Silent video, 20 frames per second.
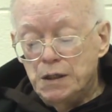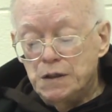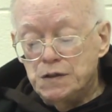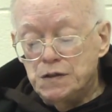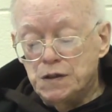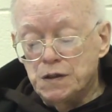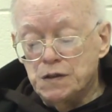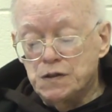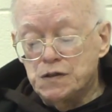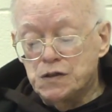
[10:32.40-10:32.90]

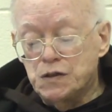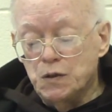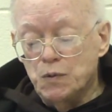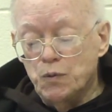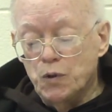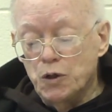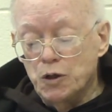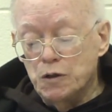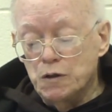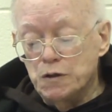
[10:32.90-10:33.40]
since the
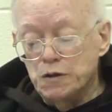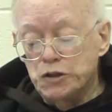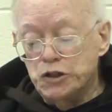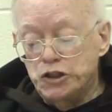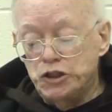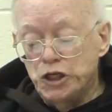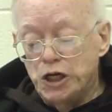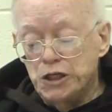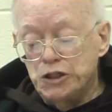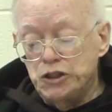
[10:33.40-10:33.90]
world's
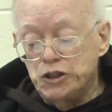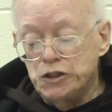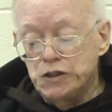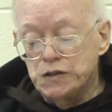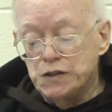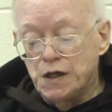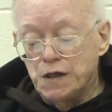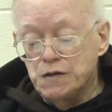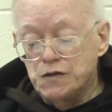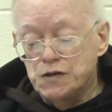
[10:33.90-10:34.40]

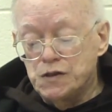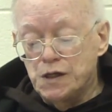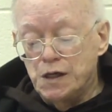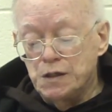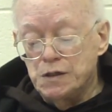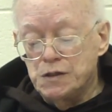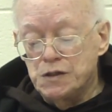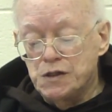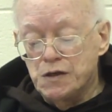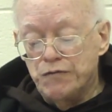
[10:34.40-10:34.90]
judges are
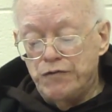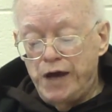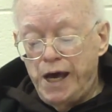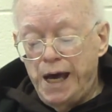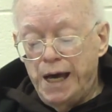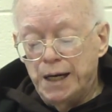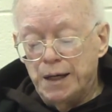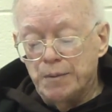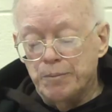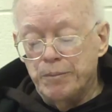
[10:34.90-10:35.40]
sons of
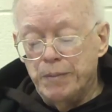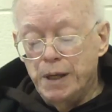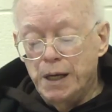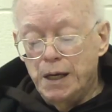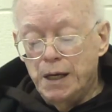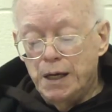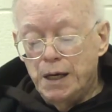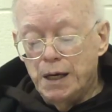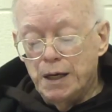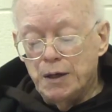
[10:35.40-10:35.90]
Adam,
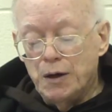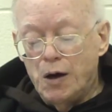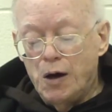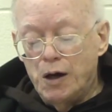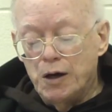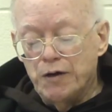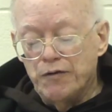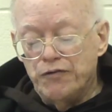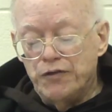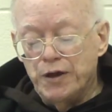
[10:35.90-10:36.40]
and
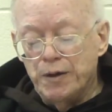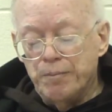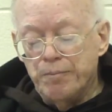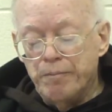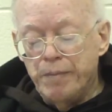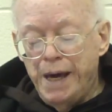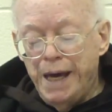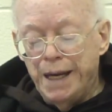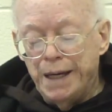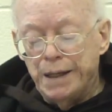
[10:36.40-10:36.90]
all of them
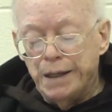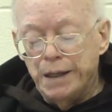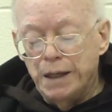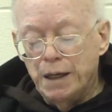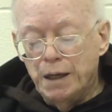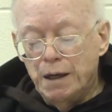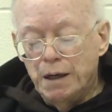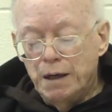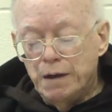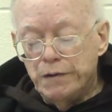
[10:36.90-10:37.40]
men.
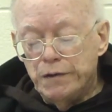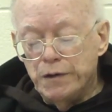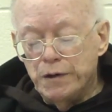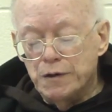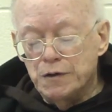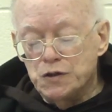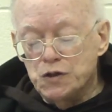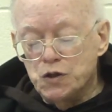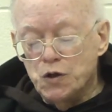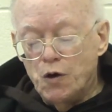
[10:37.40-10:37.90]
There
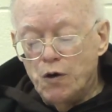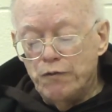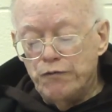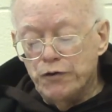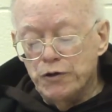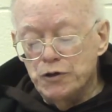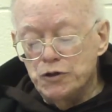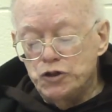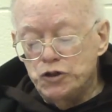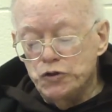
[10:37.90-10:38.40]
is no
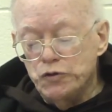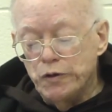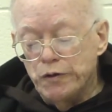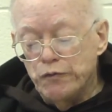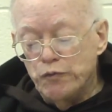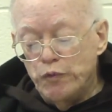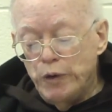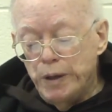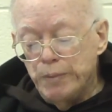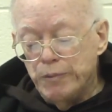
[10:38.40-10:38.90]
virtue
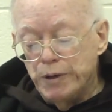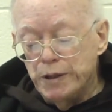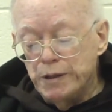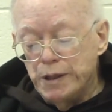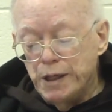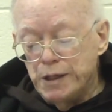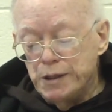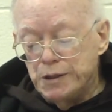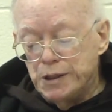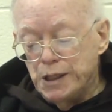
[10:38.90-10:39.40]
of women
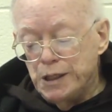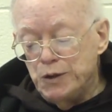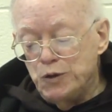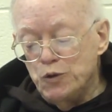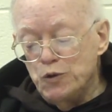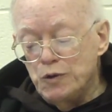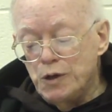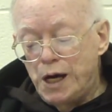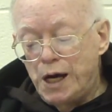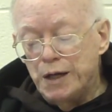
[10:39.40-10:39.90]
that they
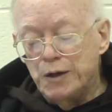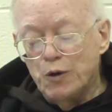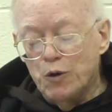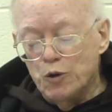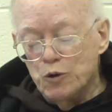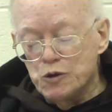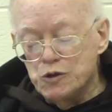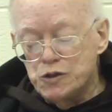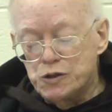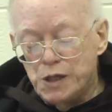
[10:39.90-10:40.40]
do not
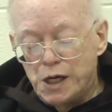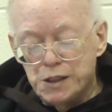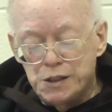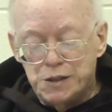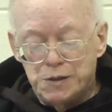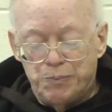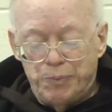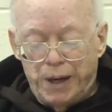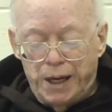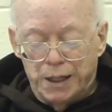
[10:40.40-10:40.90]
hold
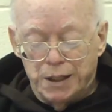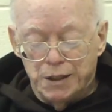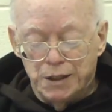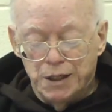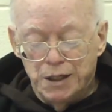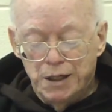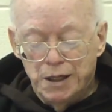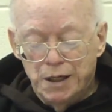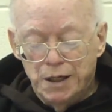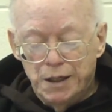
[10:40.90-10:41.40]
suspect.
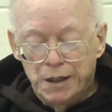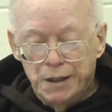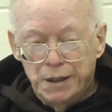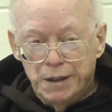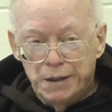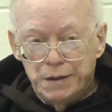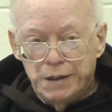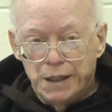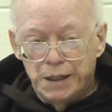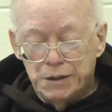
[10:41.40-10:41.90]

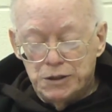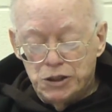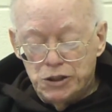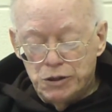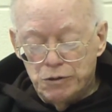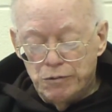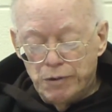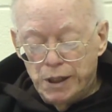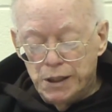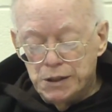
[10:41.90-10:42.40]
That
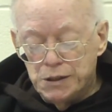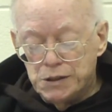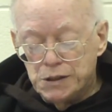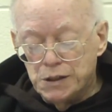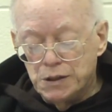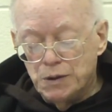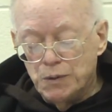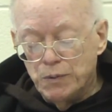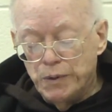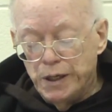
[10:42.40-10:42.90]
she writes
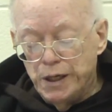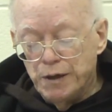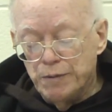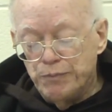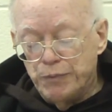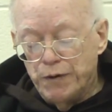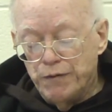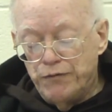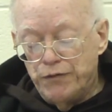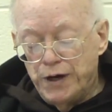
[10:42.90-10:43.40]
in the way
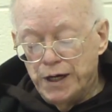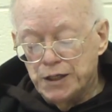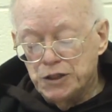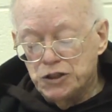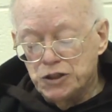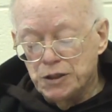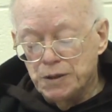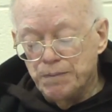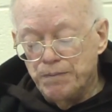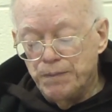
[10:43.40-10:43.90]
of
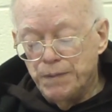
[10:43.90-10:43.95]
perfection.